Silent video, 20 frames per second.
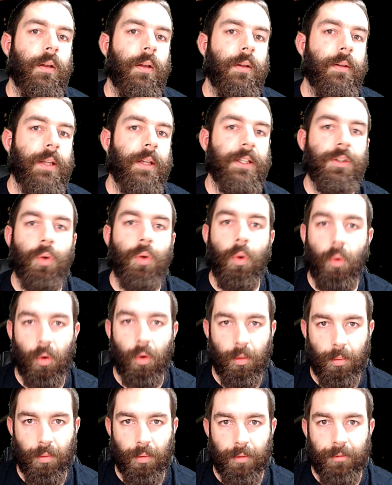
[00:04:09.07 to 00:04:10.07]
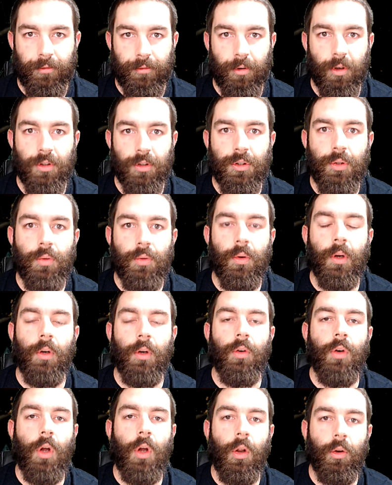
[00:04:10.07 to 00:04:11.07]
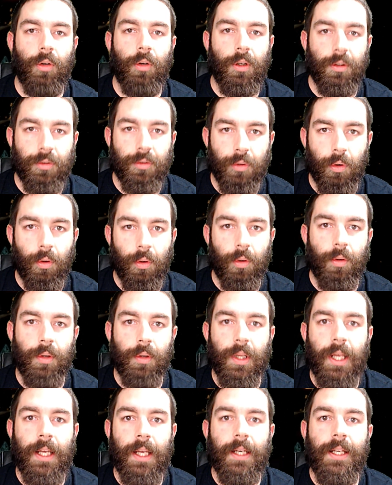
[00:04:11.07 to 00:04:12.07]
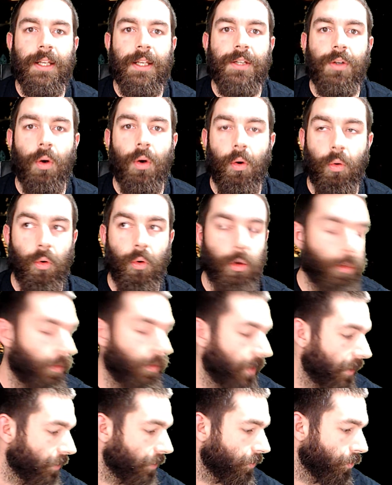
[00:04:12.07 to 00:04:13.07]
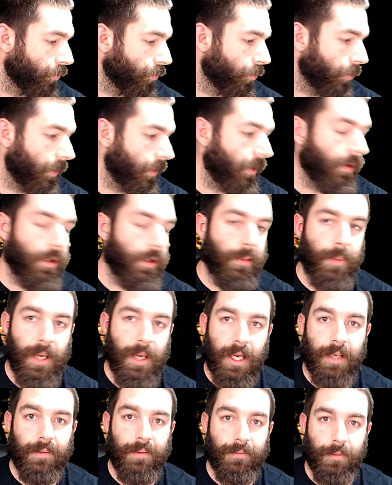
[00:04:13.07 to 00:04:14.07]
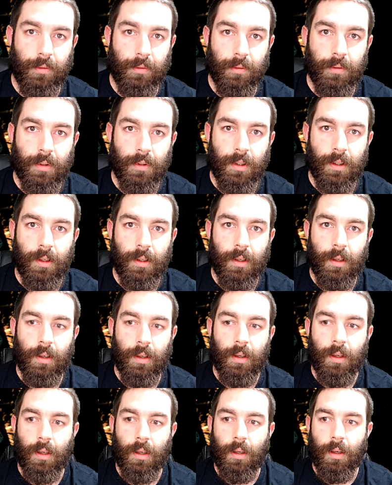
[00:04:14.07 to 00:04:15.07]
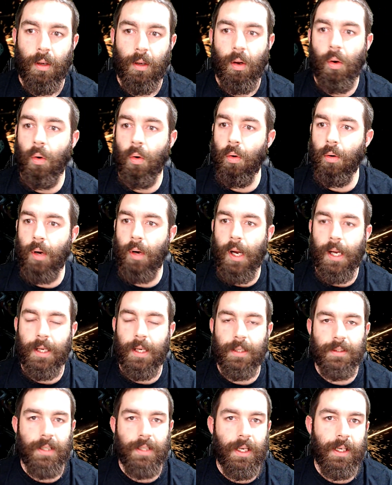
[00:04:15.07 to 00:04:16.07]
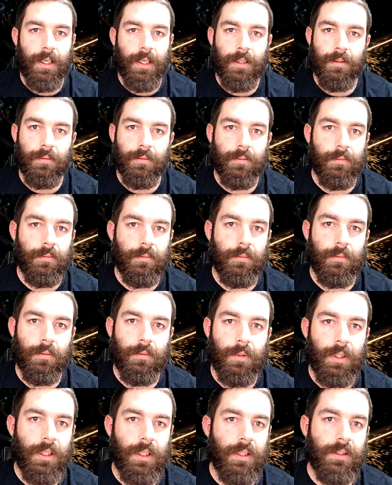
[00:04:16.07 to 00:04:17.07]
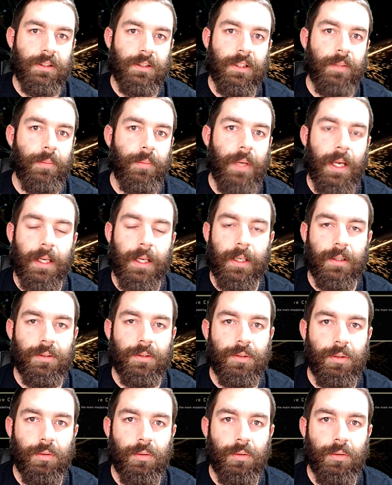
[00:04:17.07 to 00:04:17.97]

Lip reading: That's horrible for a $200 controller. That is horrible. That's really painful. Or I can take it, get it sent back into